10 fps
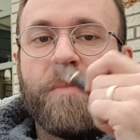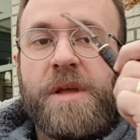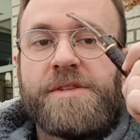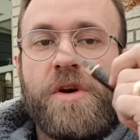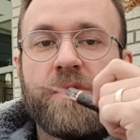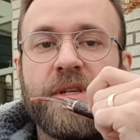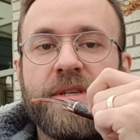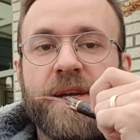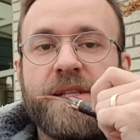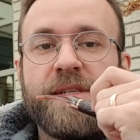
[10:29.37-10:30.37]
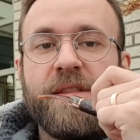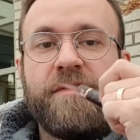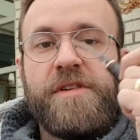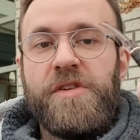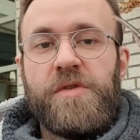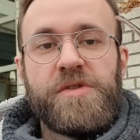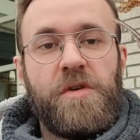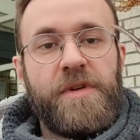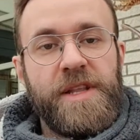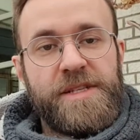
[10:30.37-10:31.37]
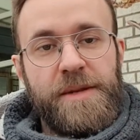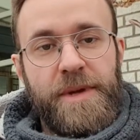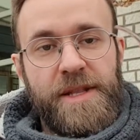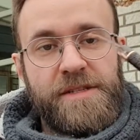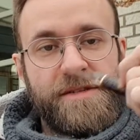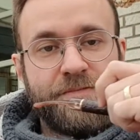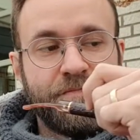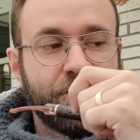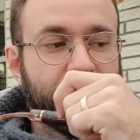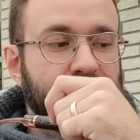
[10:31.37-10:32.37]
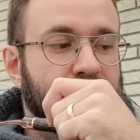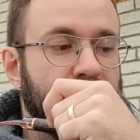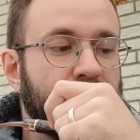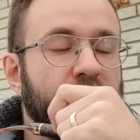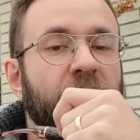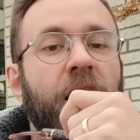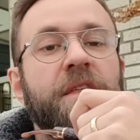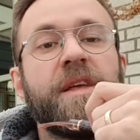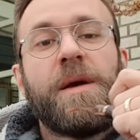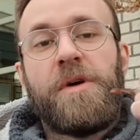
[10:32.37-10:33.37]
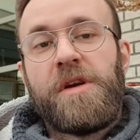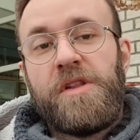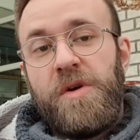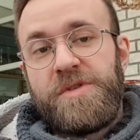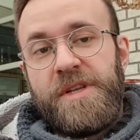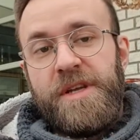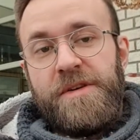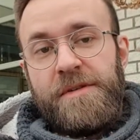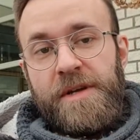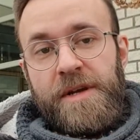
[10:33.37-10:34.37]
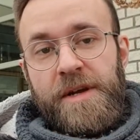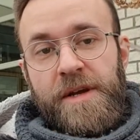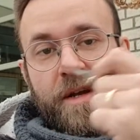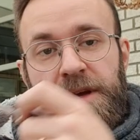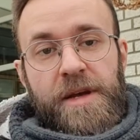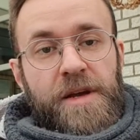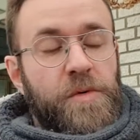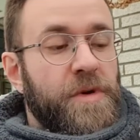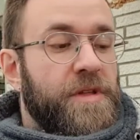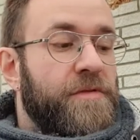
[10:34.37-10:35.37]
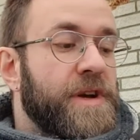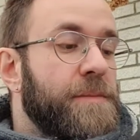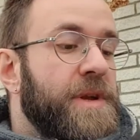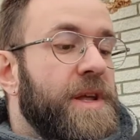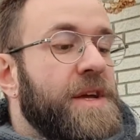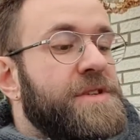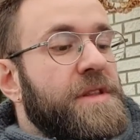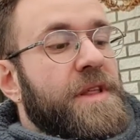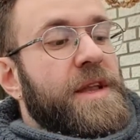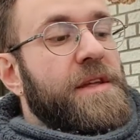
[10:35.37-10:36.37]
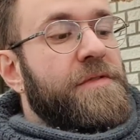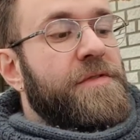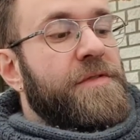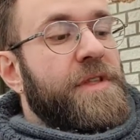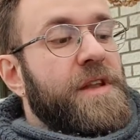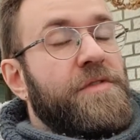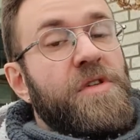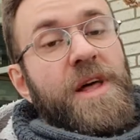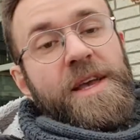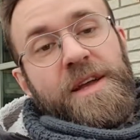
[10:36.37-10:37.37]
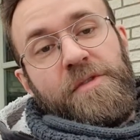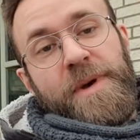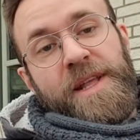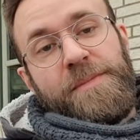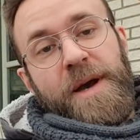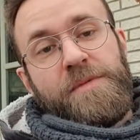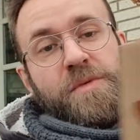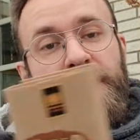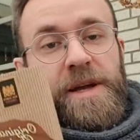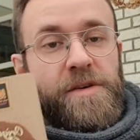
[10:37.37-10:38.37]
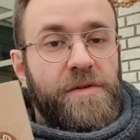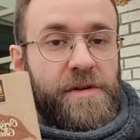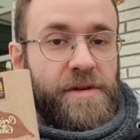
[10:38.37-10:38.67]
So since I can see the video is already 10 minutes, I think I'm gonna close it here with a recommendation that if you like aromatic pipe tobacco,